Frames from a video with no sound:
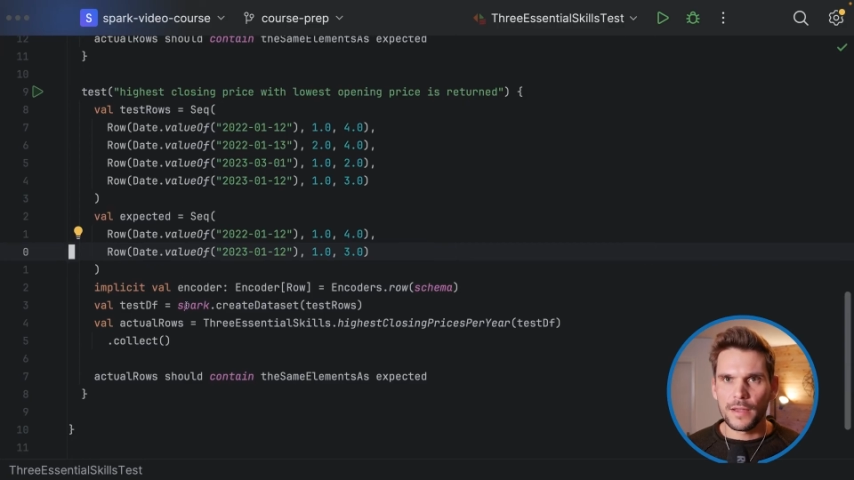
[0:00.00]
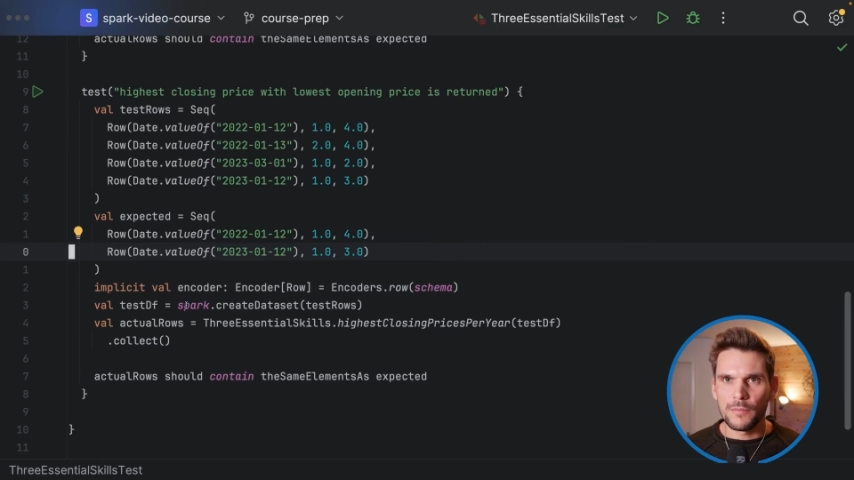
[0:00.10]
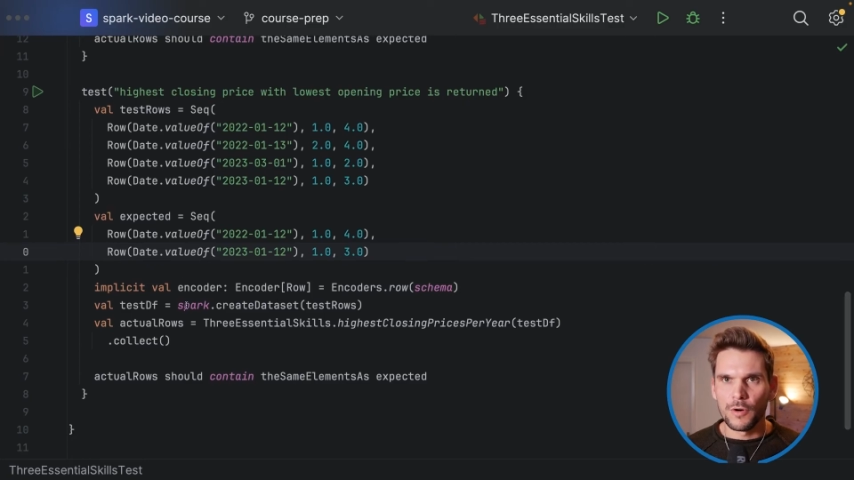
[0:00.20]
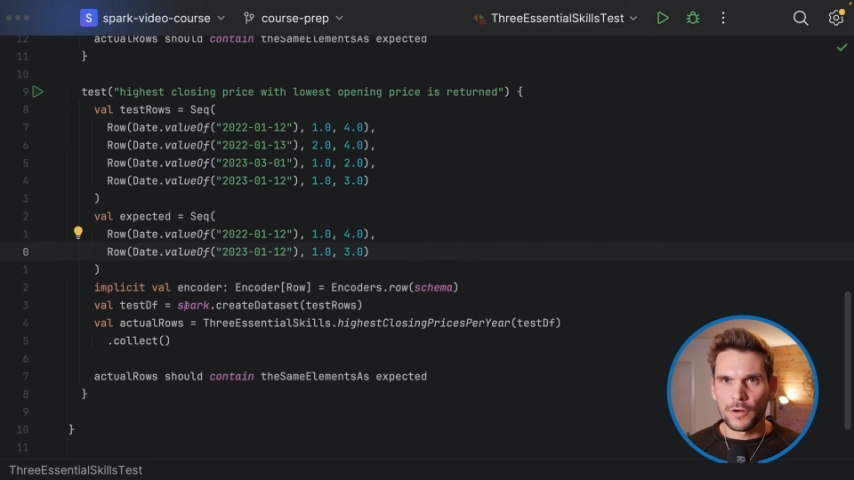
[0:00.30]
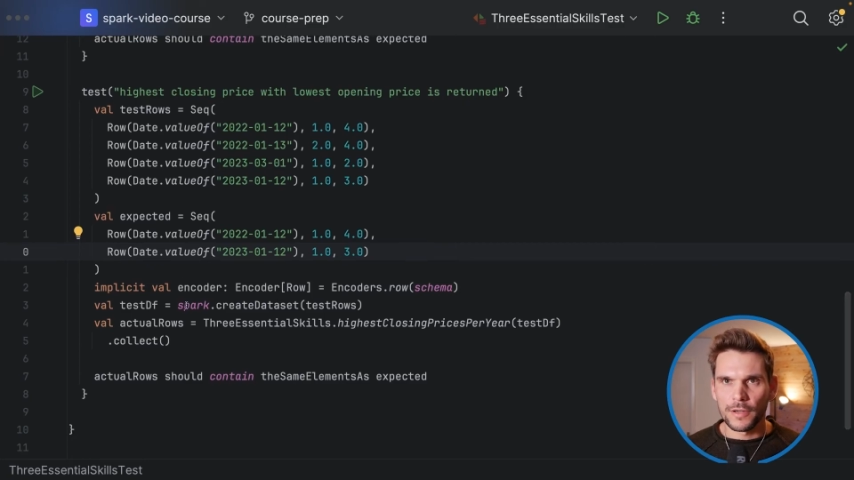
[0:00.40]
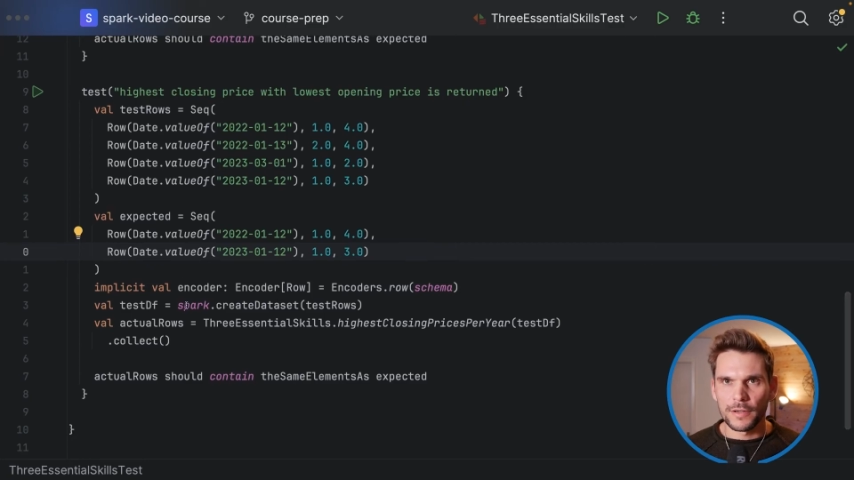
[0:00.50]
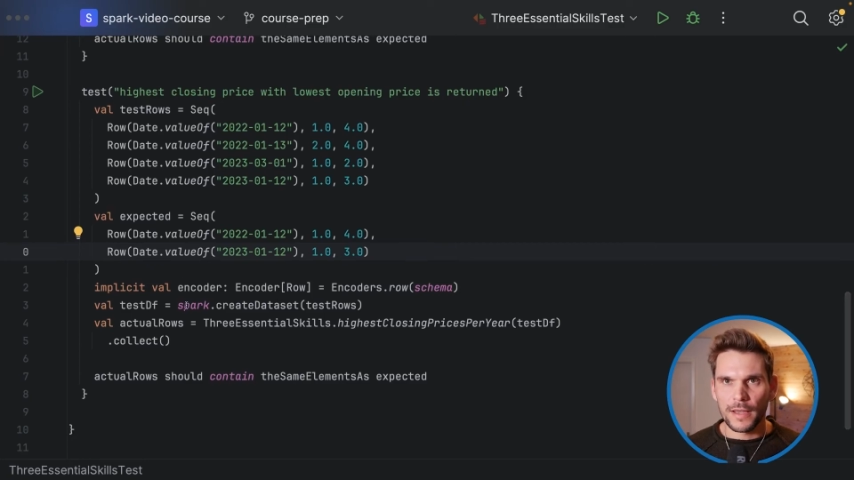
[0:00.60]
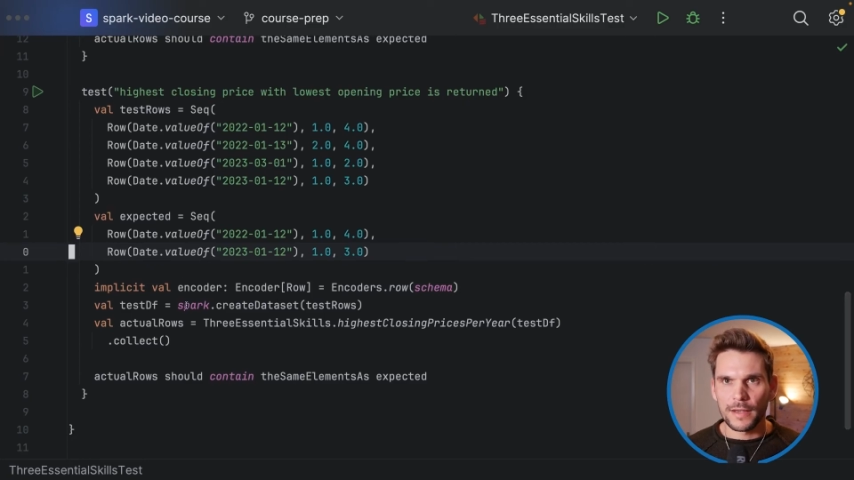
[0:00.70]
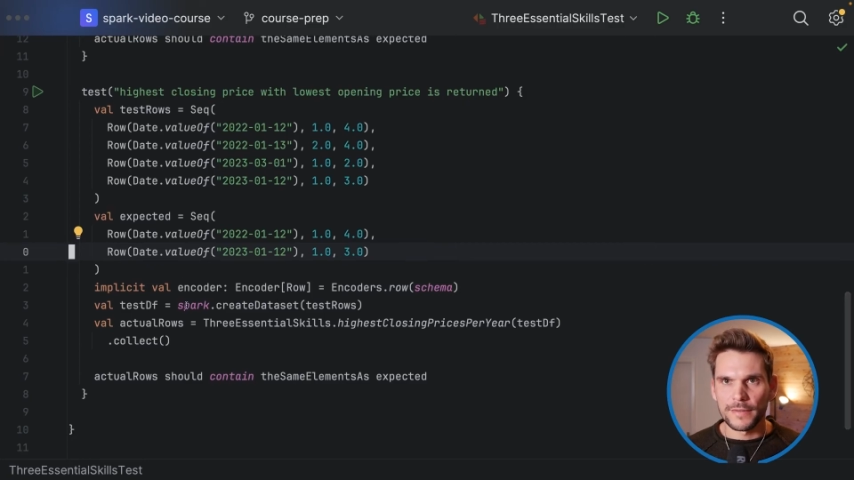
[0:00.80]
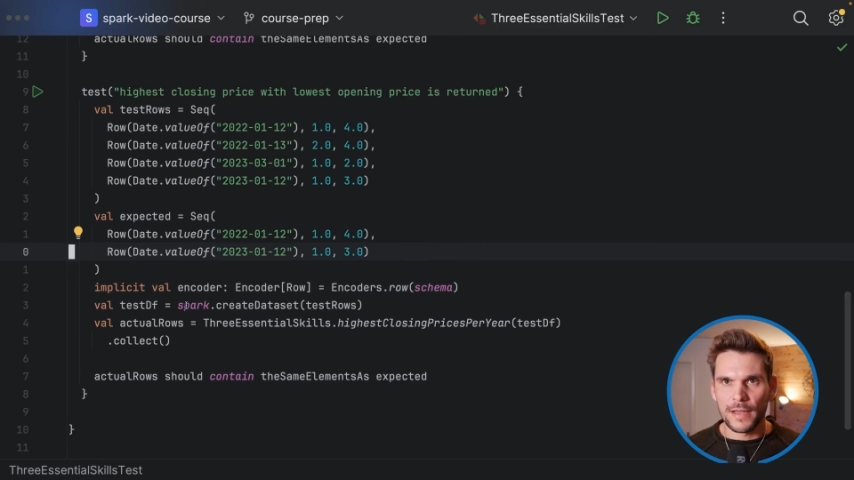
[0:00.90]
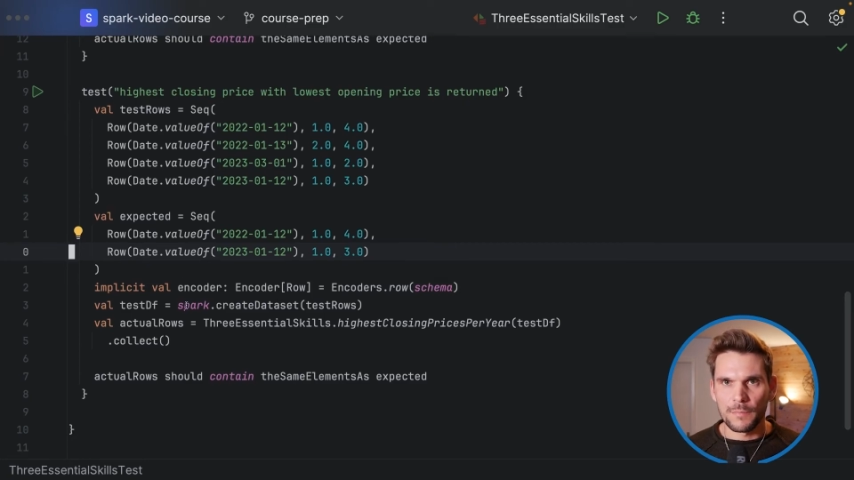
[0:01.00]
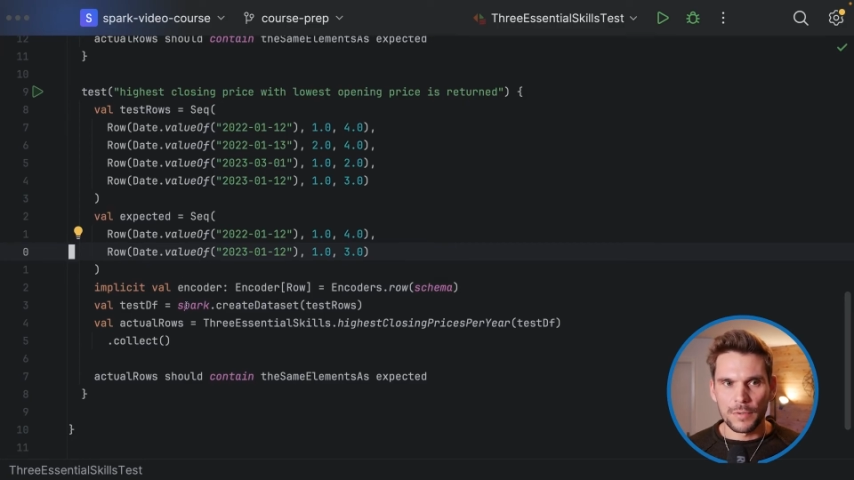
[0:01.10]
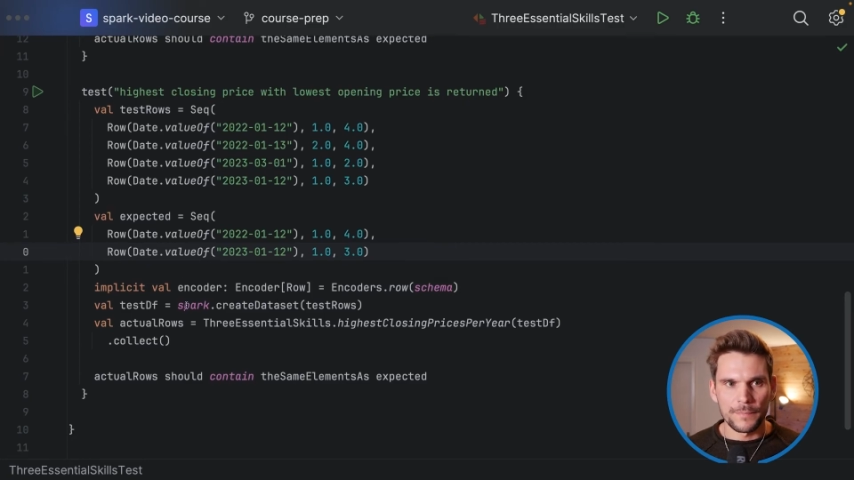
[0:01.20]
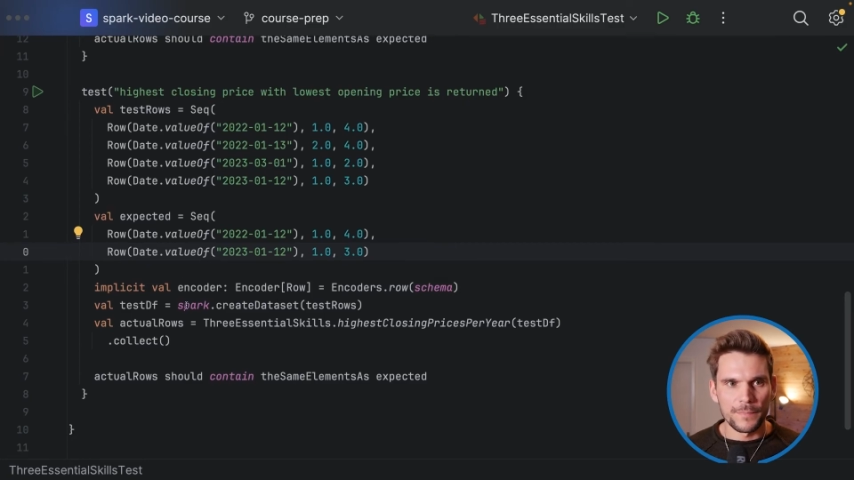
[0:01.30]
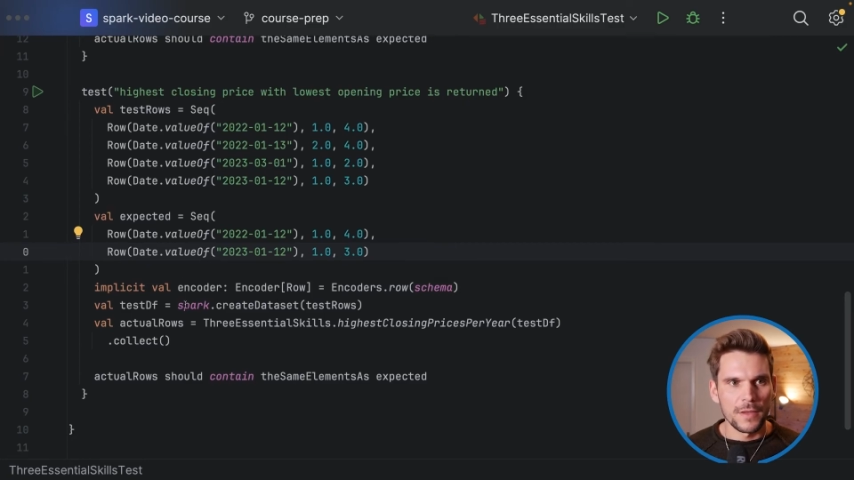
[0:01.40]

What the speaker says: a working example.